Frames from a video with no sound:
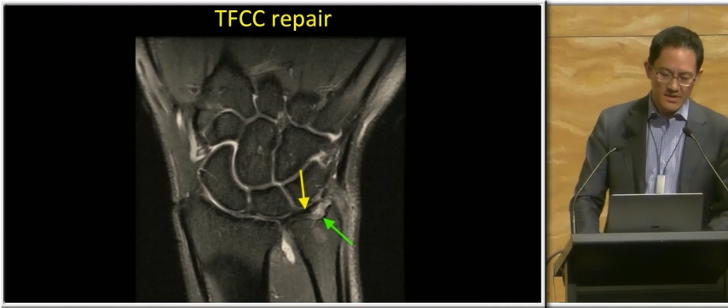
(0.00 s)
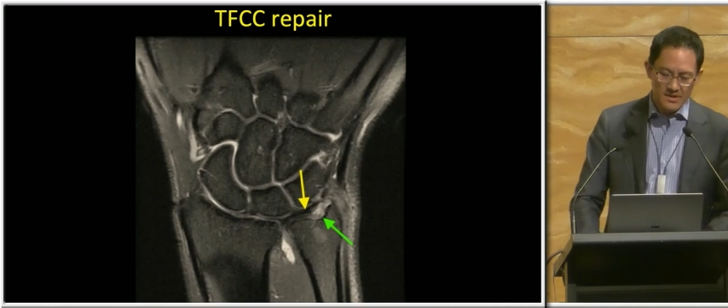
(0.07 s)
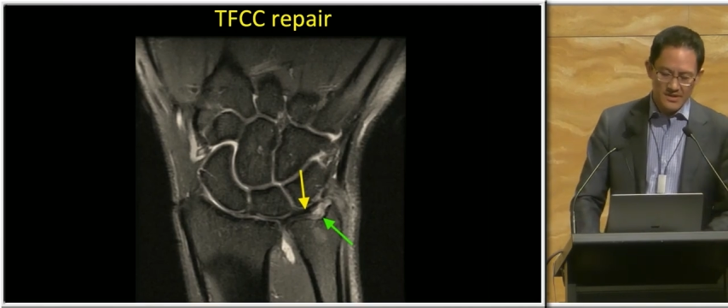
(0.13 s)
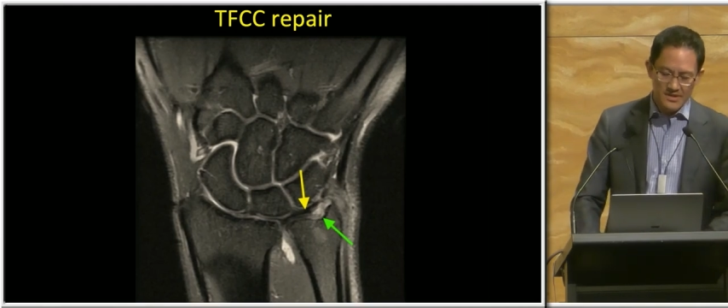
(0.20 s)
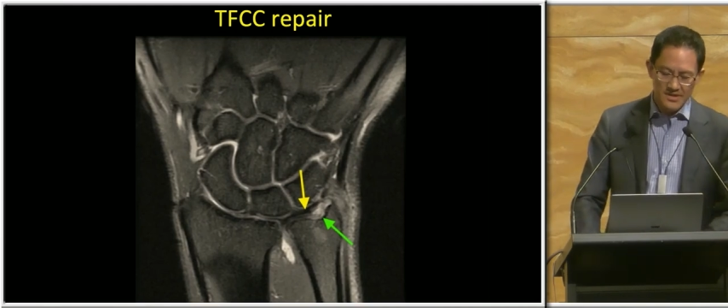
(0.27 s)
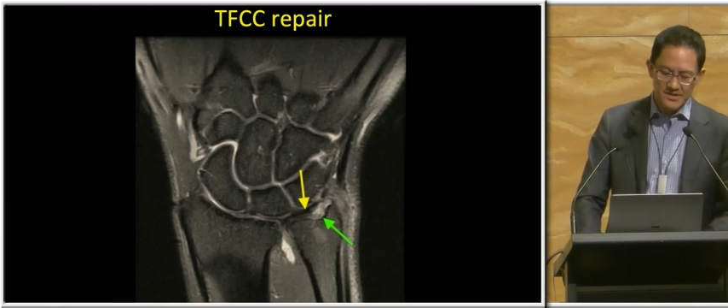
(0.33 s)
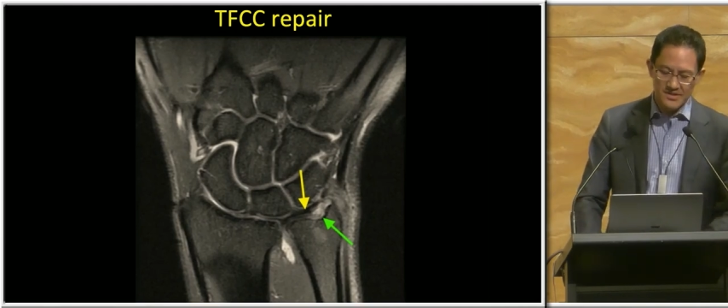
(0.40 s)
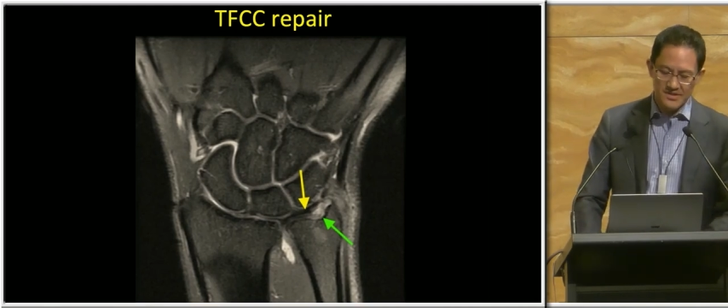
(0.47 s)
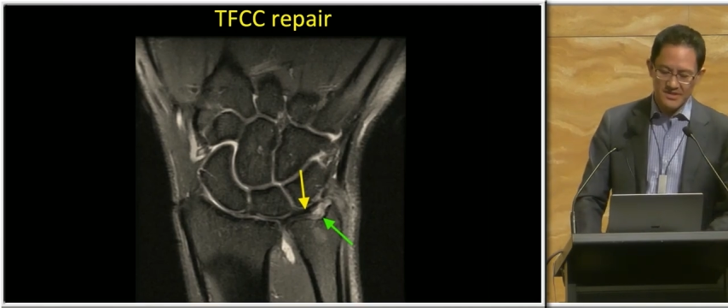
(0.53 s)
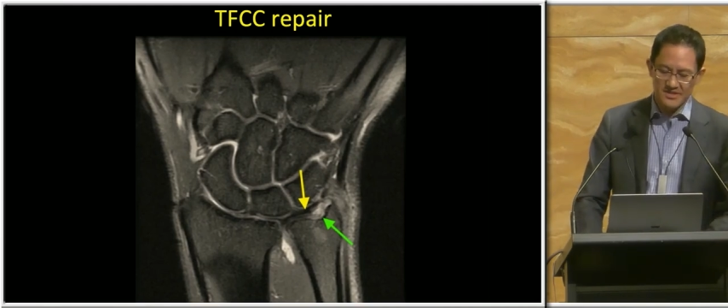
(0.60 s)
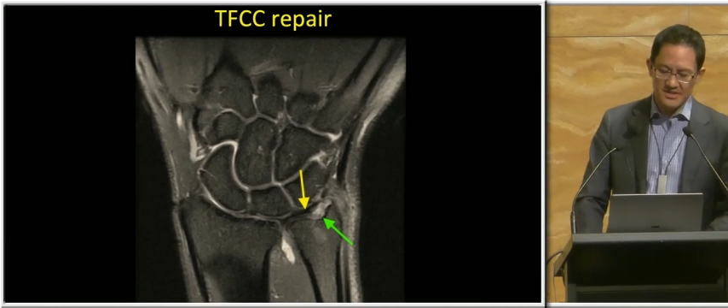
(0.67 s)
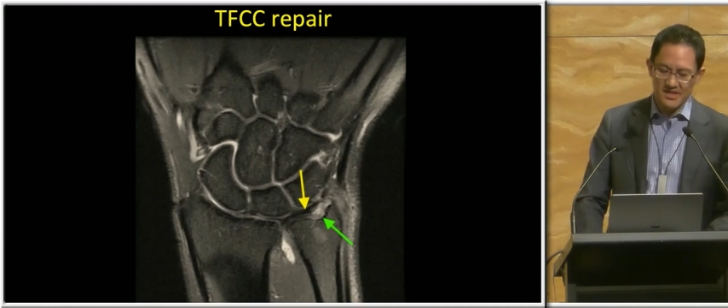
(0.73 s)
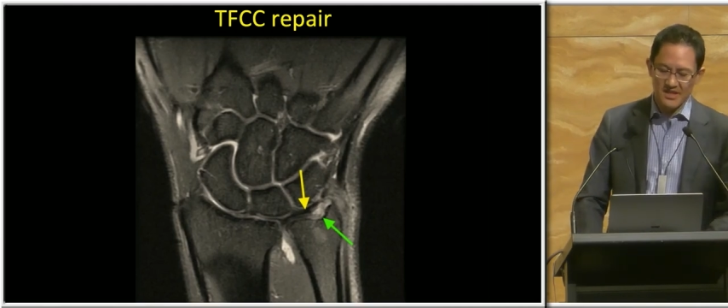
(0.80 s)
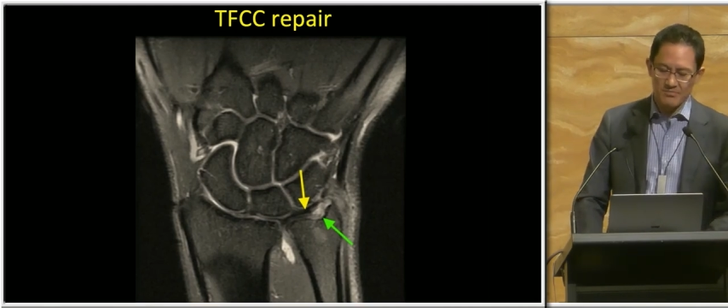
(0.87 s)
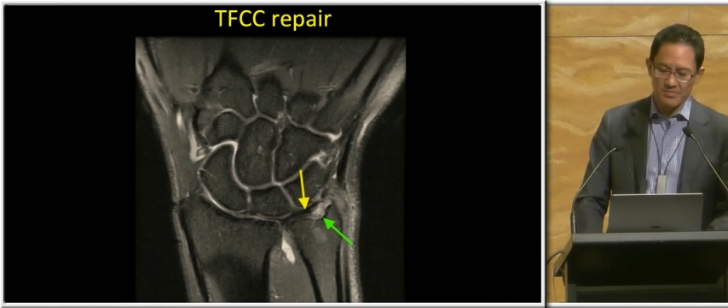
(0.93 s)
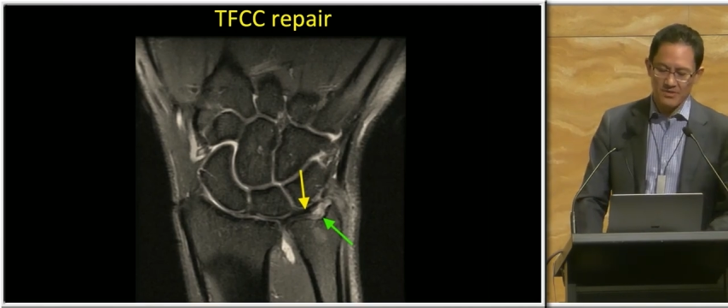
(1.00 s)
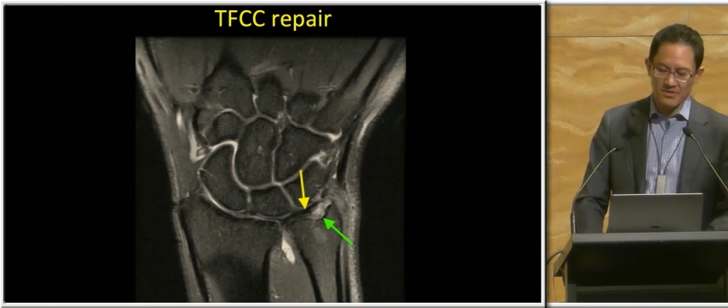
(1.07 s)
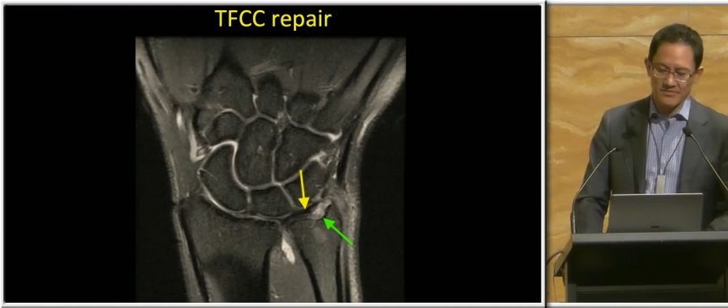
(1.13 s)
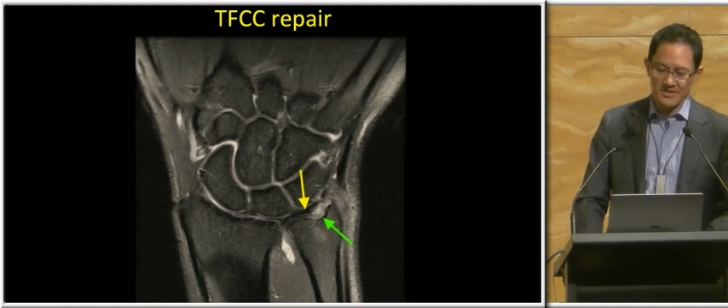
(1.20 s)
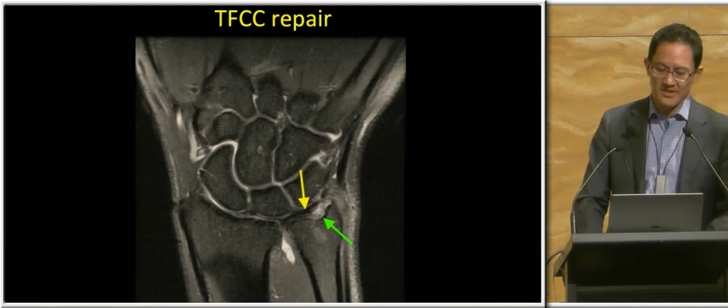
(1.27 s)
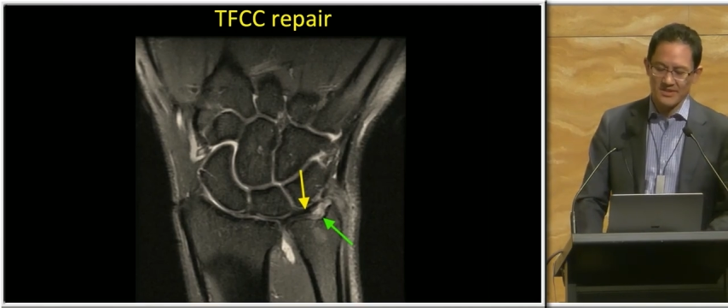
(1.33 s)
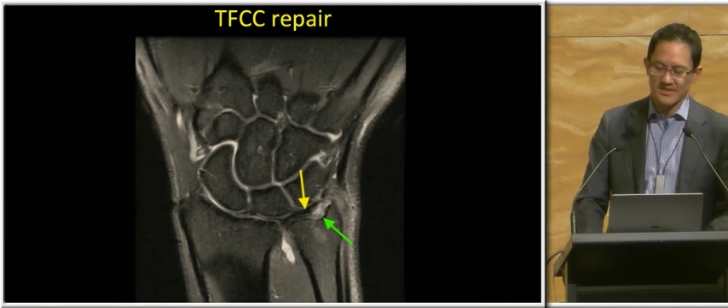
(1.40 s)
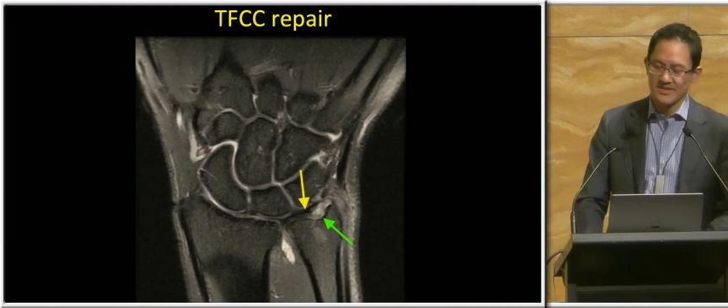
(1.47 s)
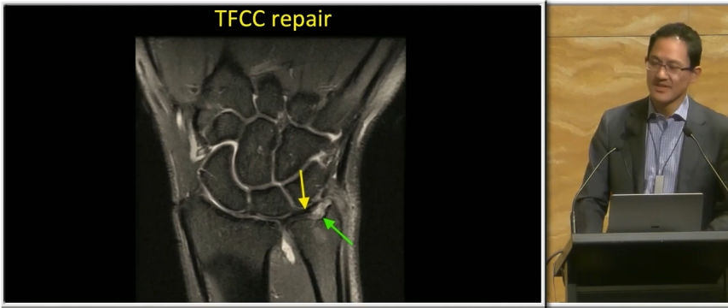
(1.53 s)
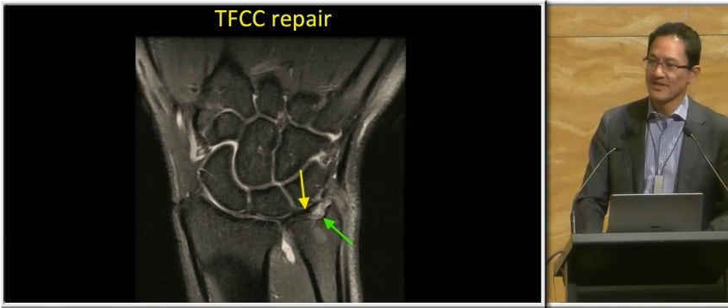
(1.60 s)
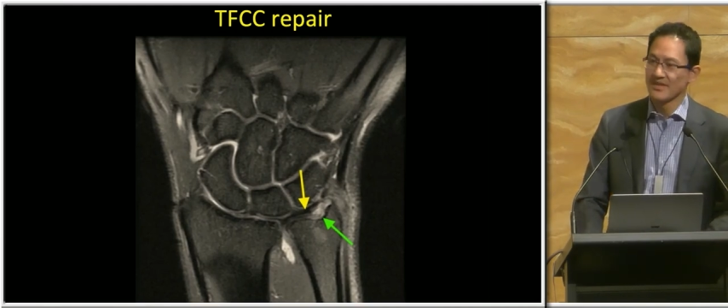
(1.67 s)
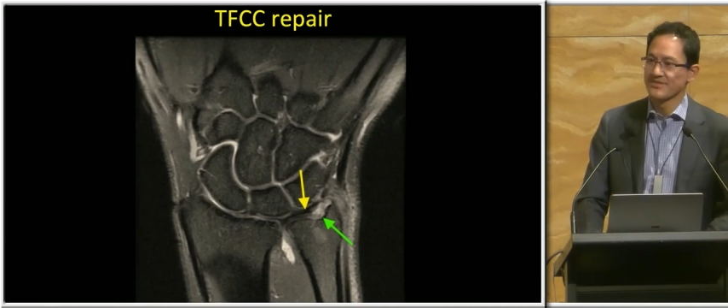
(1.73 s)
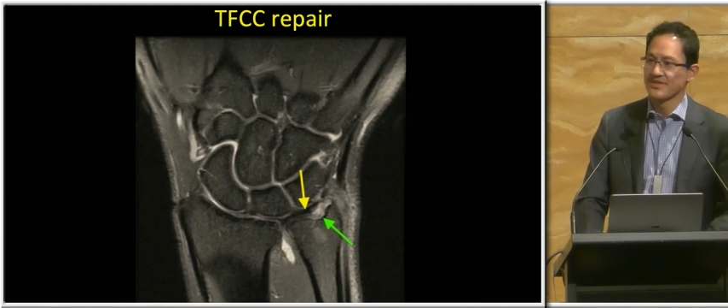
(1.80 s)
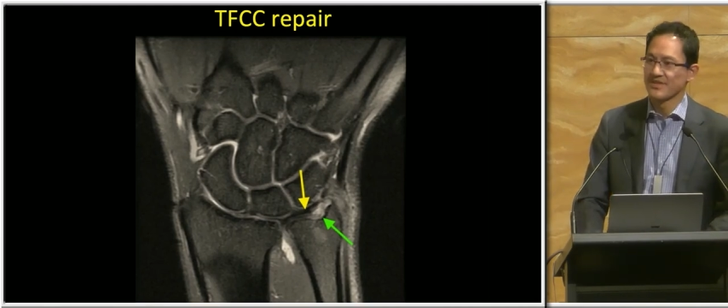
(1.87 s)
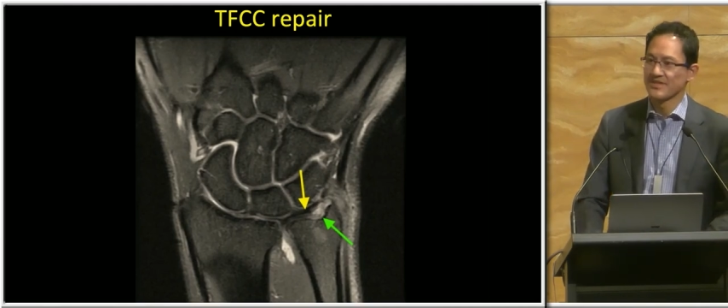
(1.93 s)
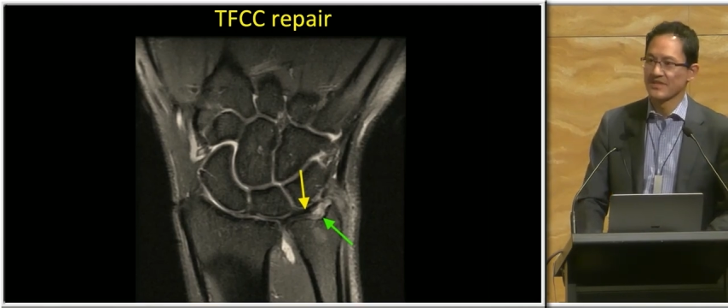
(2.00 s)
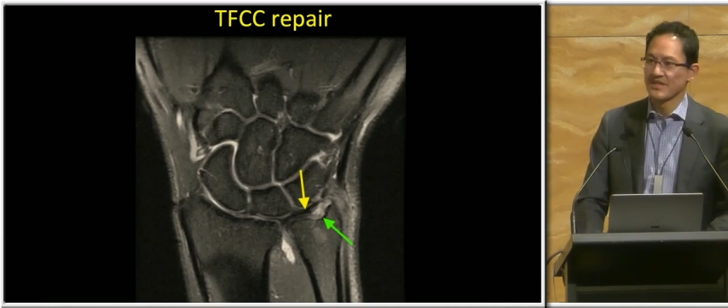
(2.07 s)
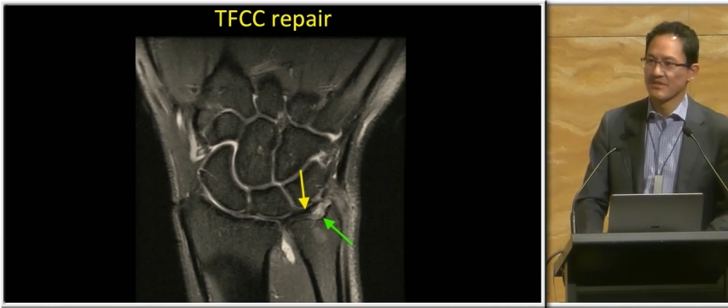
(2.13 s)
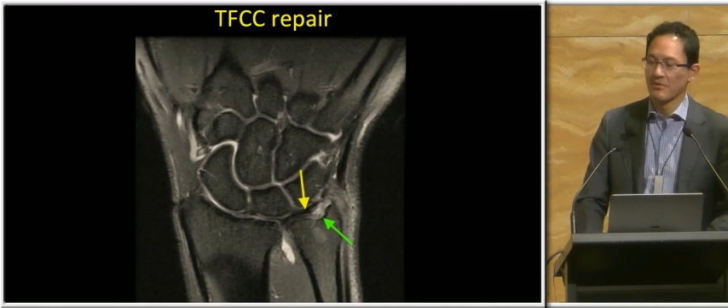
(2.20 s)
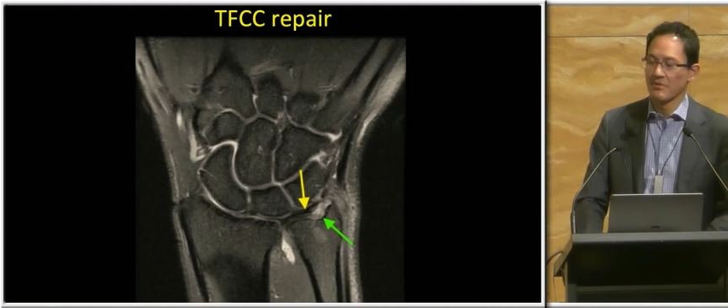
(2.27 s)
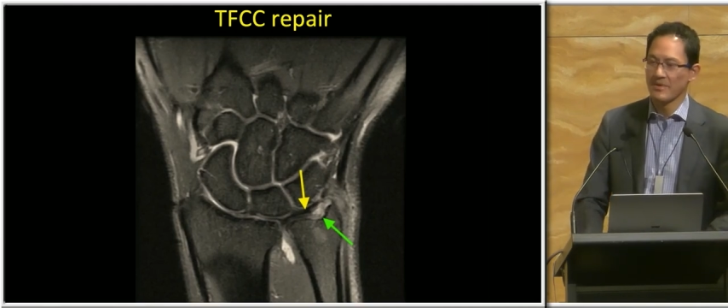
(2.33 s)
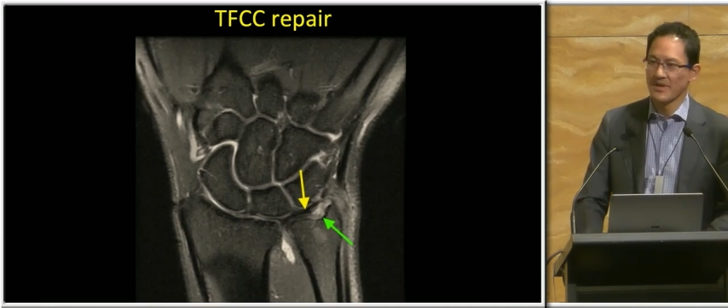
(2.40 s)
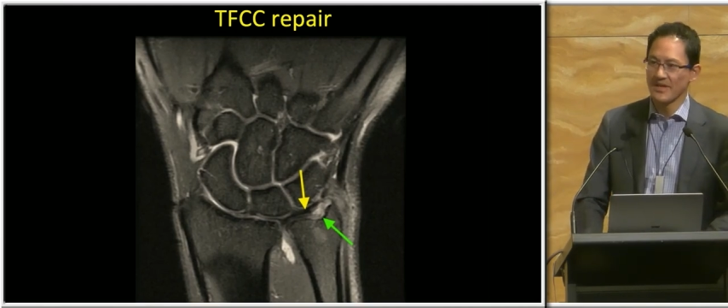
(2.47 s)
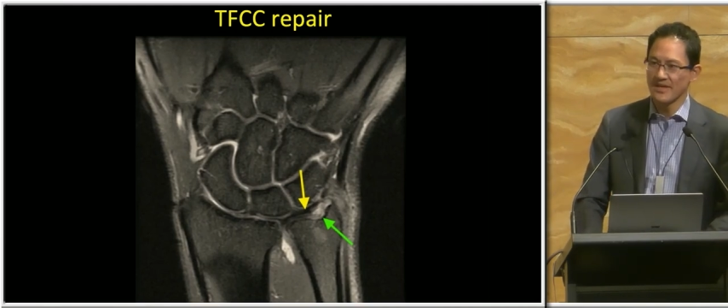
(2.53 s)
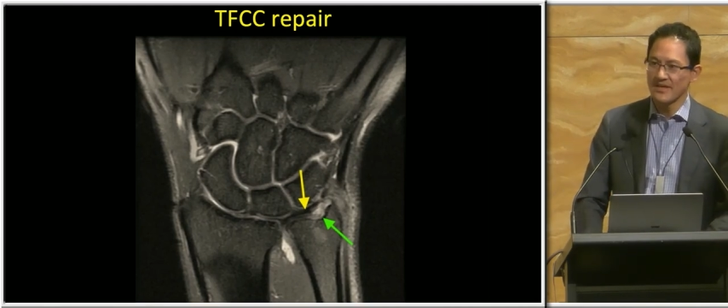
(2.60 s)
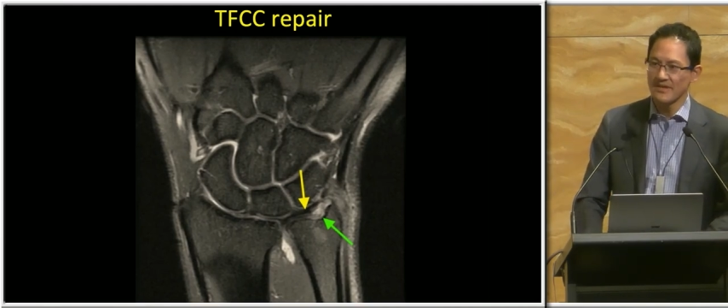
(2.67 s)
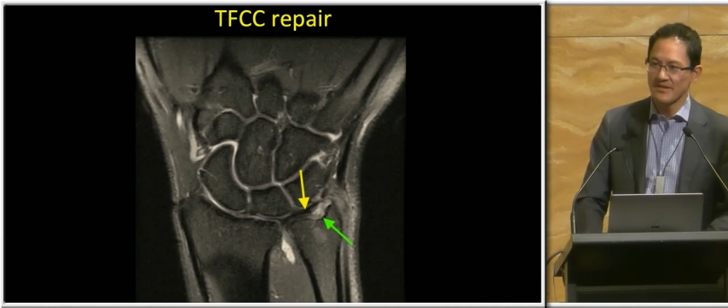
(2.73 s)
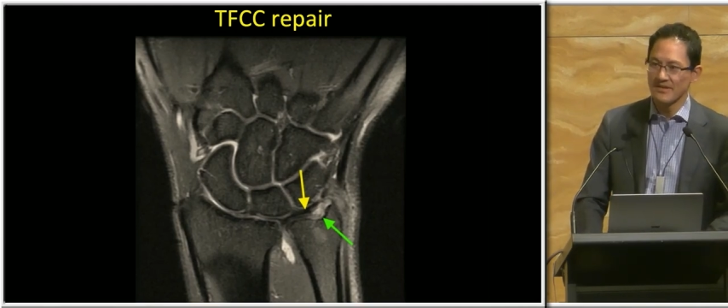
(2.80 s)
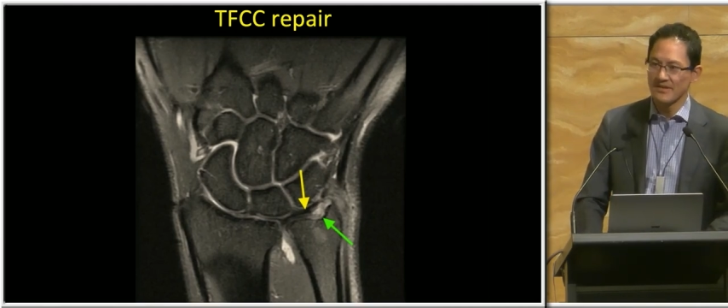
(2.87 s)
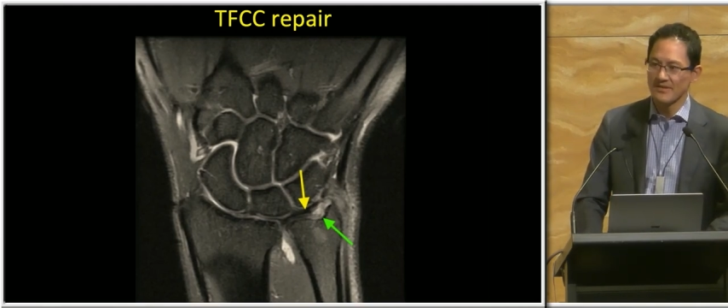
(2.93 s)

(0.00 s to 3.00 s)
Here's an example of a TFCC repair.